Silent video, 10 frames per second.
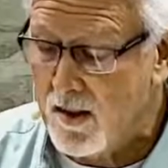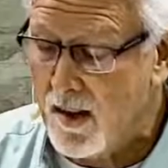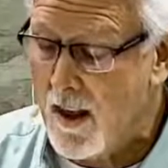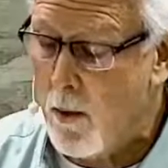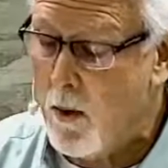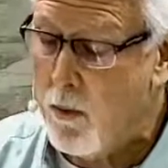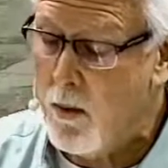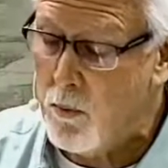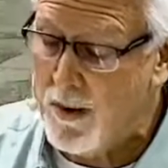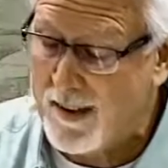that we
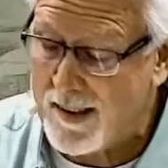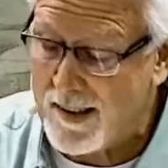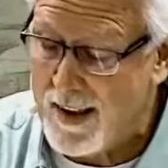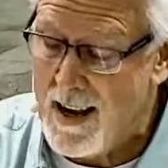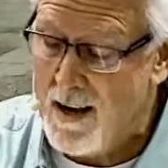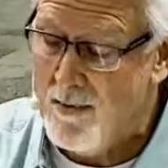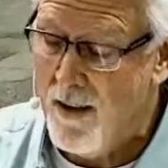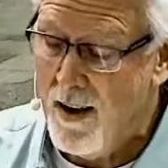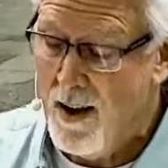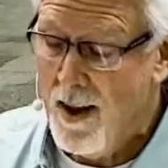would receive
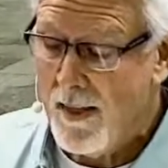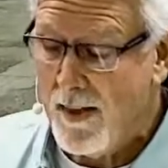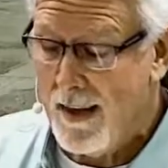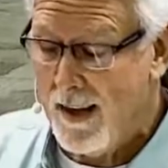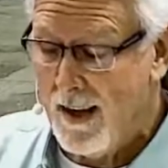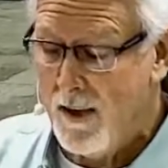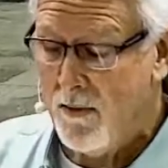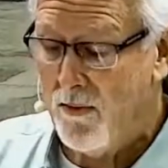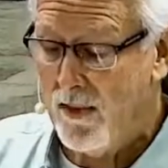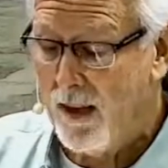the
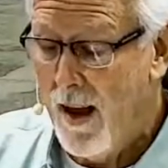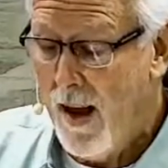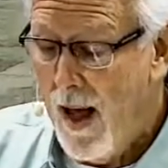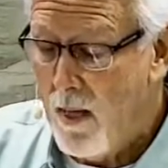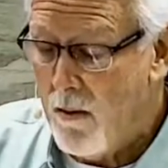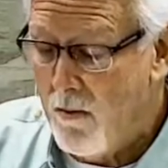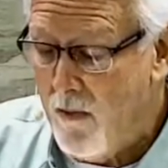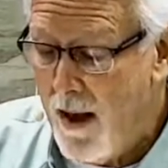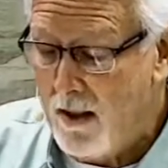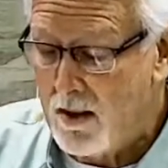gift and the
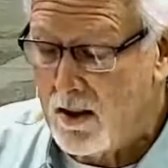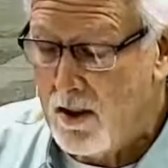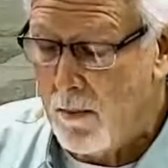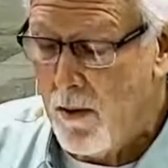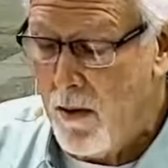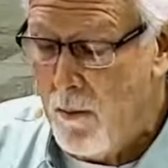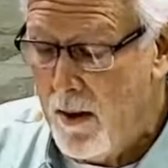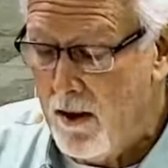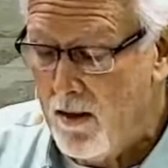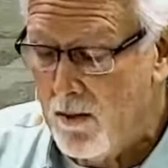fellowship of the
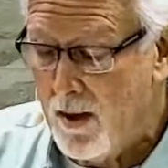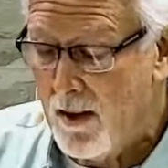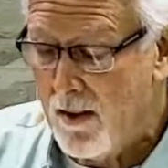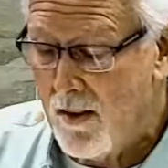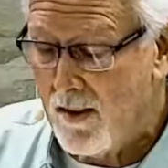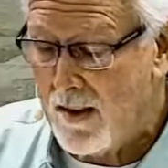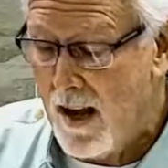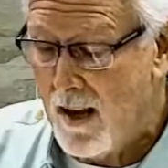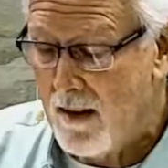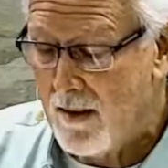ministering to the
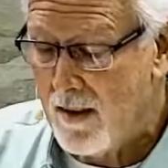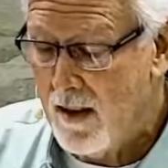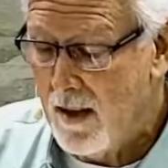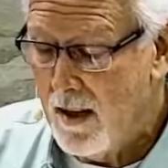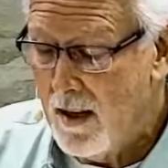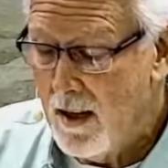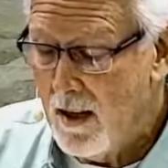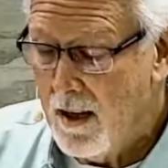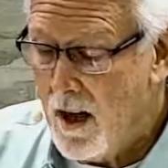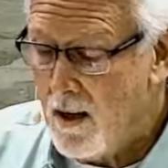saints.
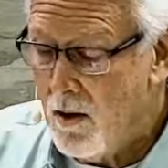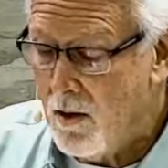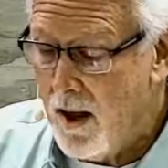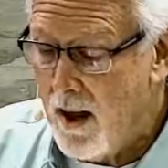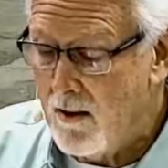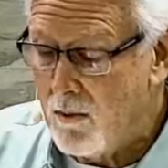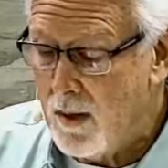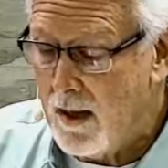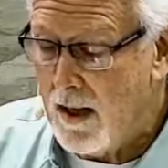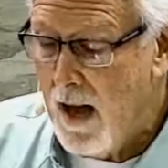And not only as
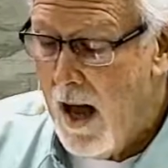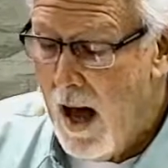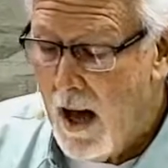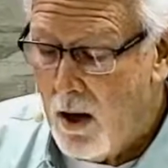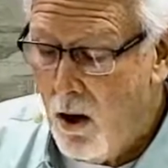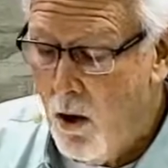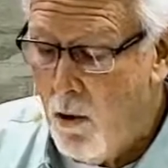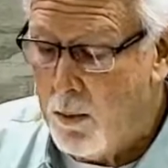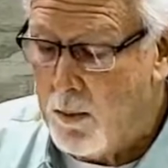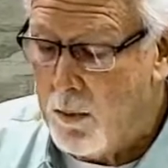we had
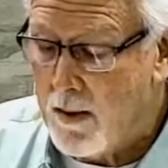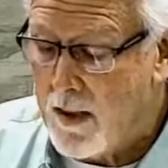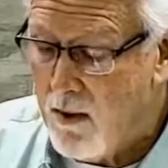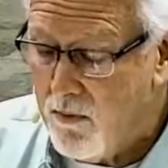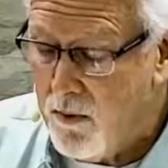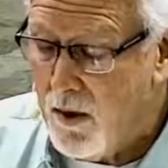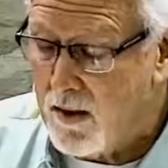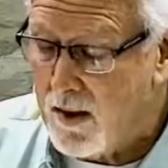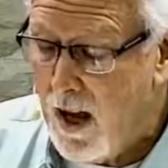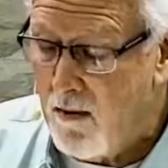hoped, but they
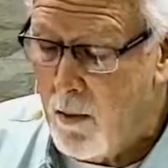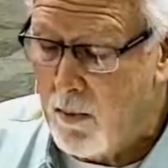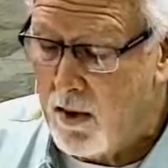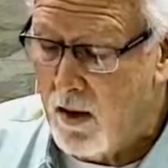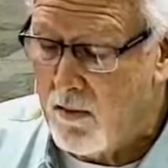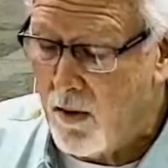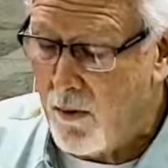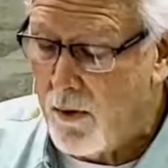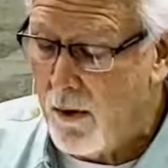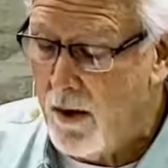first gave themselves to the
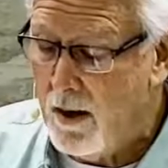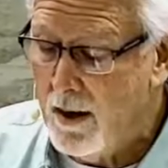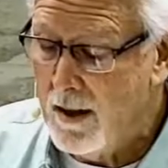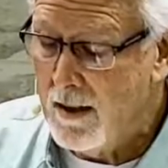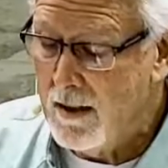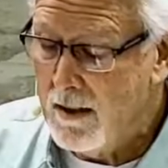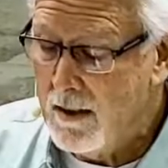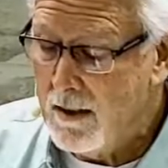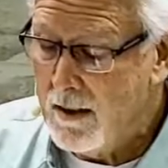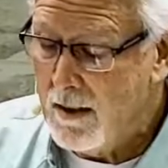Lord
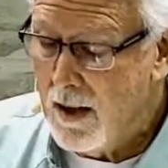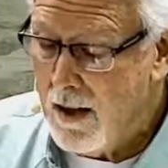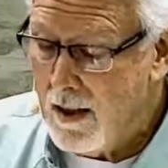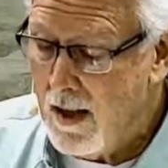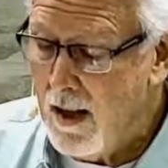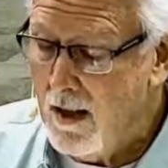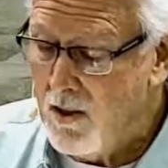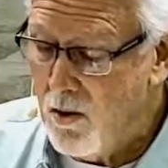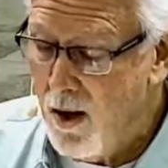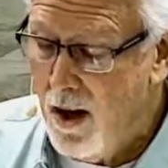and then
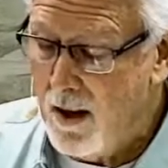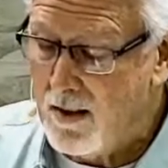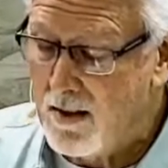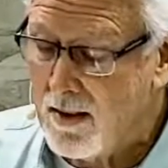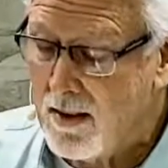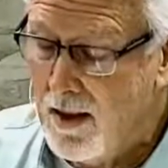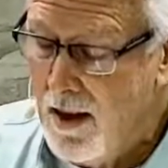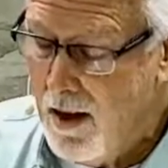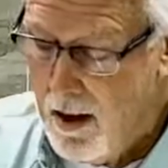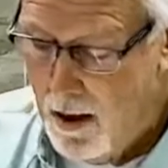to us
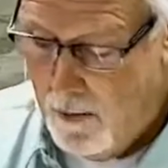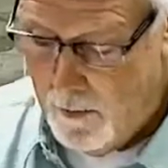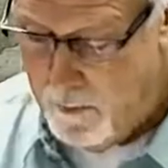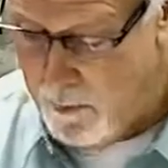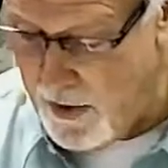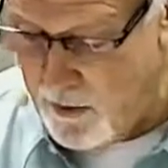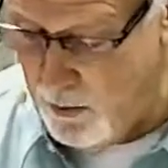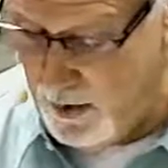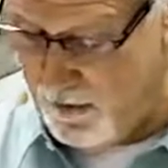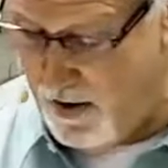by the
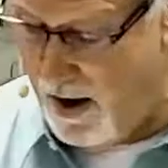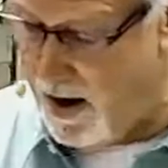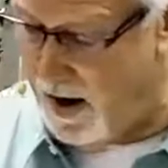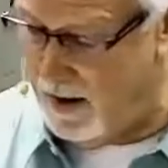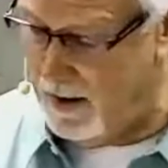will of God.